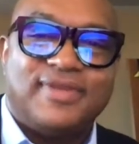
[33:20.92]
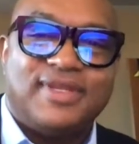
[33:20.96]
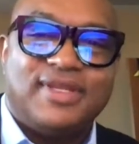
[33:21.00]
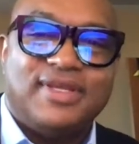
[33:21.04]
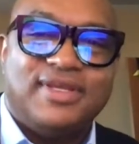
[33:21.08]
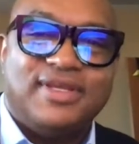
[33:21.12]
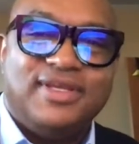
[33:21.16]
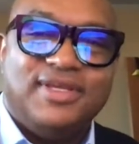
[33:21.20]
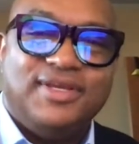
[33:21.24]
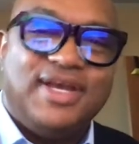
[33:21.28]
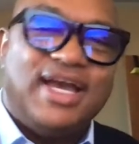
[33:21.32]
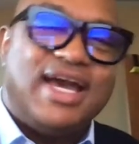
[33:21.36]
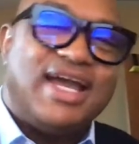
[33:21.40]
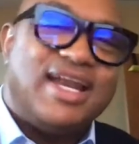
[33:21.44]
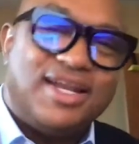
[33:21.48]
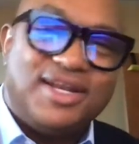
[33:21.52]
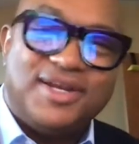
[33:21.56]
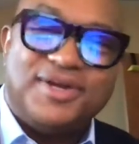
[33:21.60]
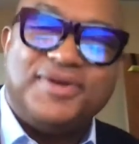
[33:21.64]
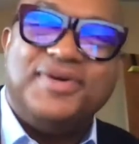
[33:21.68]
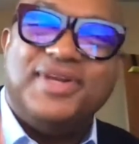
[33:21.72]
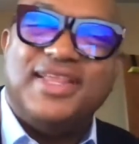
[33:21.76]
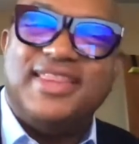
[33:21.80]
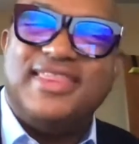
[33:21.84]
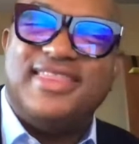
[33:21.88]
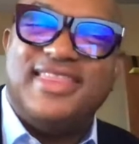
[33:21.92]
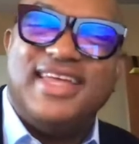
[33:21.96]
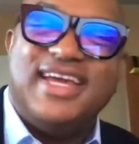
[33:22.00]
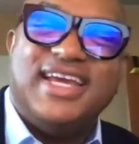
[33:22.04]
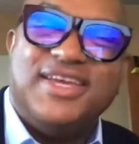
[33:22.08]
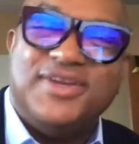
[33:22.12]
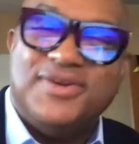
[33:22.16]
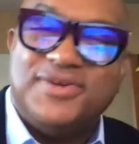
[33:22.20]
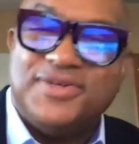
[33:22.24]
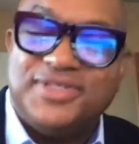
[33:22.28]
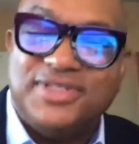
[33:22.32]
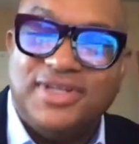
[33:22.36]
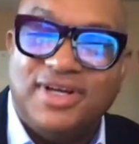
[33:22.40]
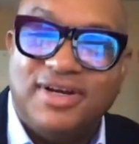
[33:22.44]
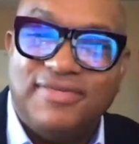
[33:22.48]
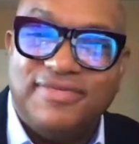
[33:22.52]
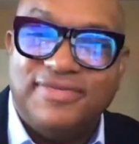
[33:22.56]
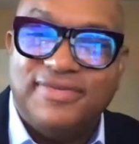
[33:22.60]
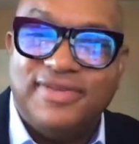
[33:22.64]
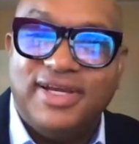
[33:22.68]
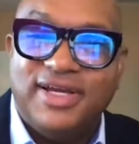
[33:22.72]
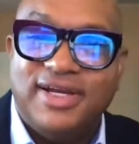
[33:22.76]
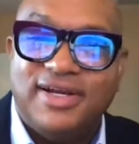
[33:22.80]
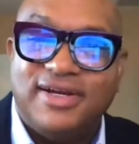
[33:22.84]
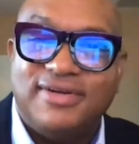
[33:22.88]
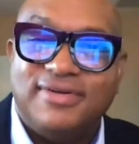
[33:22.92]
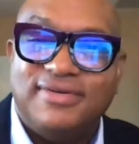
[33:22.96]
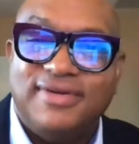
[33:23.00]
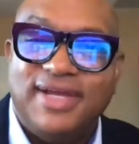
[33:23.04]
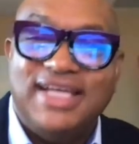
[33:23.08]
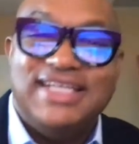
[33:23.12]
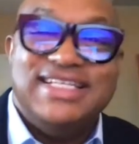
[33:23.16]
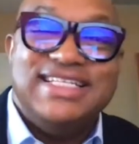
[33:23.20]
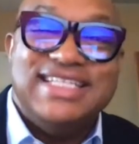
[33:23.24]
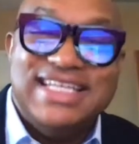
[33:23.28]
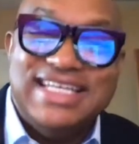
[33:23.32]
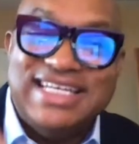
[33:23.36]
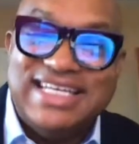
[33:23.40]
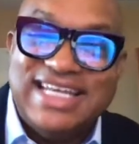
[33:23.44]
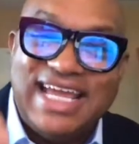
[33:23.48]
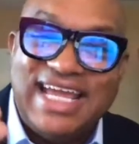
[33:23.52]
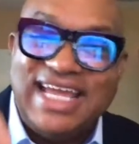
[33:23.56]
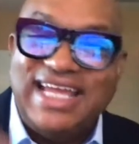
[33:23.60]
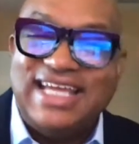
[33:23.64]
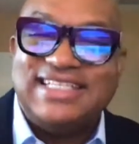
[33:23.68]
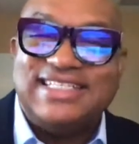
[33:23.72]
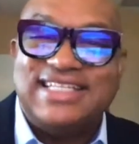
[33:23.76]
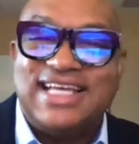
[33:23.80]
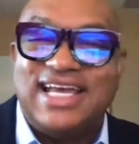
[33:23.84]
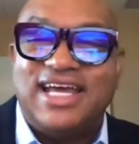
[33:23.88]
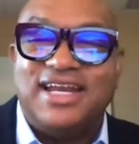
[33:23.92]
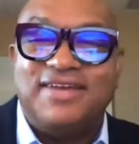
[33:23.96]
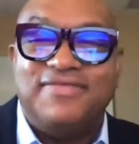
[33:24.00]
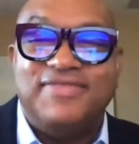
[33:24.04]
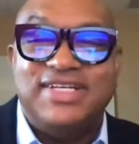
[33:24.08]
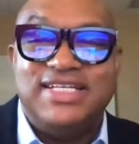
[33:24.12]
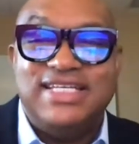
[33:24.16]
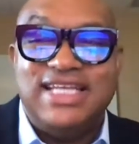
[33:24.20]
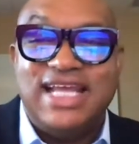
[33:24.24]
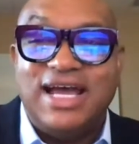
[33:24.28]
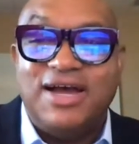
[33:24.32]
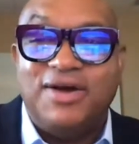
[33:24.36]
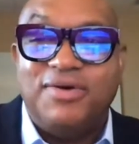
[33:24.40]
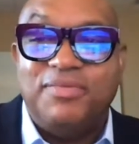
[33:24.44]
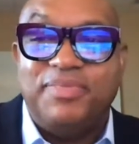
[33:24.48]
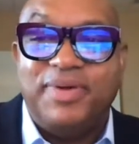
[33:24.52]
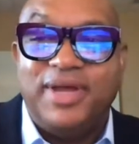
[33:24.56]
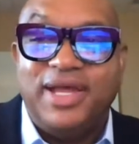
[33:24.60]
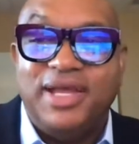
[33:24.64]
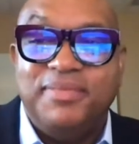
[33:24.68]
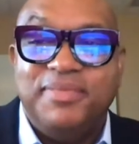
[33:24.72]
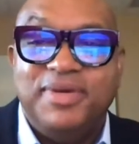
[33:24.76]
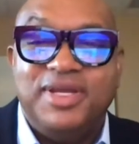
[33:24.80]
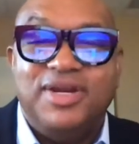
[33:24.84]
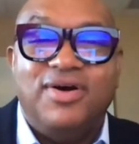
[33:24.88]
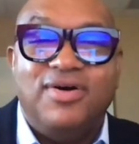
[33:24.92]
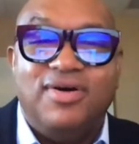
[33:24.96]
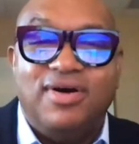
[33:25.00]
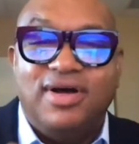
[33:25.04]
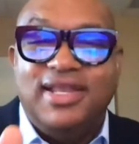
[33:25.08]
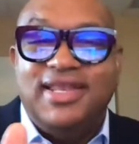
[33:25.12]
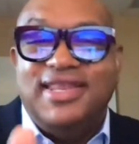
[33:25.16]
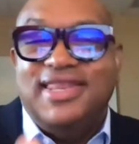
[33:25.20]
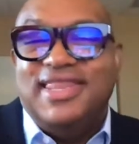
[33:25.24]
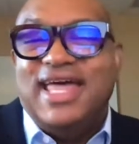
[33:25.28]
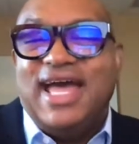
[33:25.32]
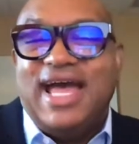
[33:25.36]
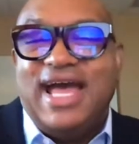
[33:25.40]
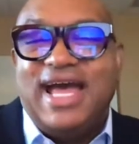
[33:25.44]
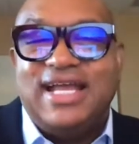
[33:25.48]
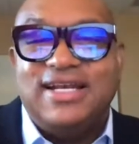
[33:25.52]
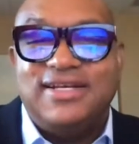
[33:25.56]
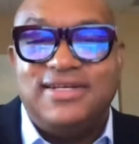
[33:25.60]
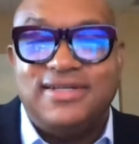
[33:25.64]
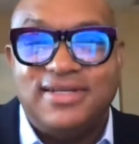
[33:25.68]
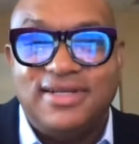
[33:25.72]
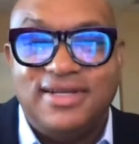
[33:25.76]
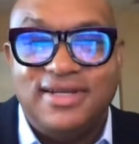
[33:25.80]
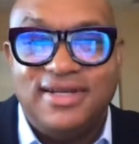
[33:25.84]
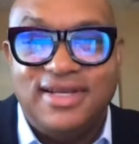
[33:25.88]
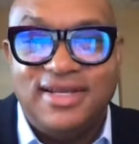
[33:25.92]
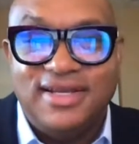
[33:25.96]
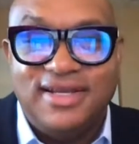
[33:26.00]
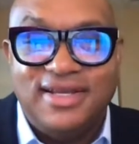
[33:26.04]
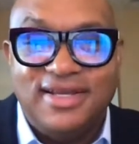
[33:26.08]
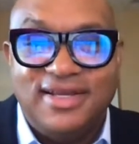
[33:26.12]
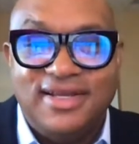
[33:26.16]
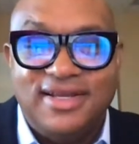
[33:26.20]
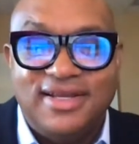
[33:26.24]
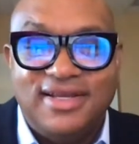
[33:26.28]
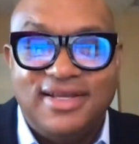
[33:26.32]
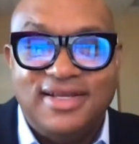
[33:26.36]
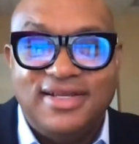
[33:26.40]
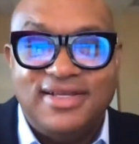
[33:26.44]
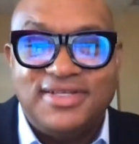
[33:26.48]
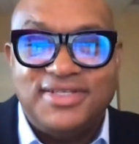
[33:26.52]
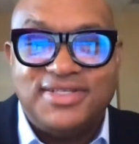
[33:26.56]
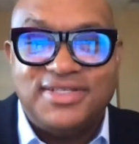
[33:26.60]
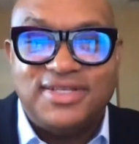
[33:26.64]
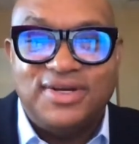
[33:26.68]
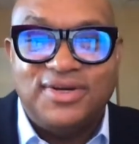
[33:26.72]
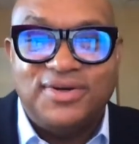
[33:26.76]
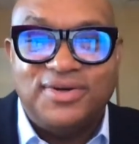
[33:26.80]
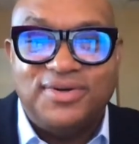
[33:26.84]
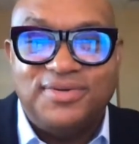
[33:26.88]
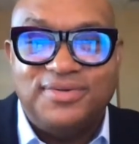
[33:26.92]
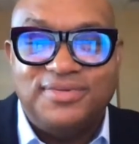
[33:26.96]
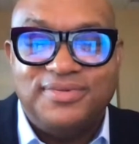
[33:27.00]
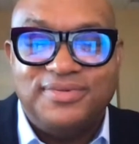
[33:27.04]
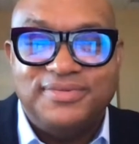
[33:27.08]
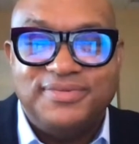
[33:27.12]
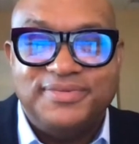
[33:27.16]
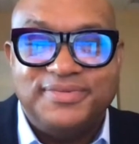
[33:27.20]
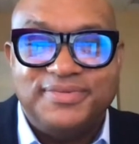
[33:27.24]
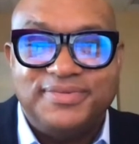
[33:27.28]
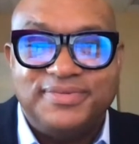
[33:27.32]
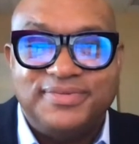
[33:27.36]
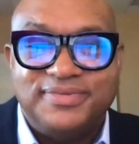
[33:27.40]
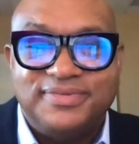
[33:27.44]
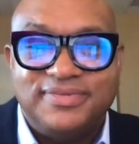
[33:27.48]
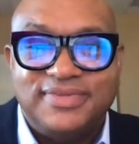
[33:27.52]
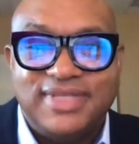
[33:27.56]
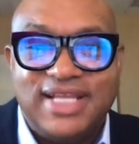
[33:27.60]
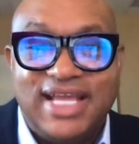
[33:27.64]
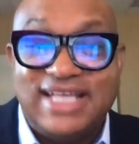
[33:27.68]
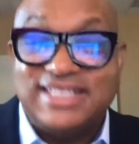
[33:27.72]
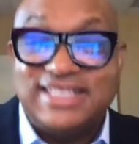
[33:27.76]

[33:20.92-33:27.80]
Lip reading: you got to learn to think yourself there. And today is kind of a down payment on that. So as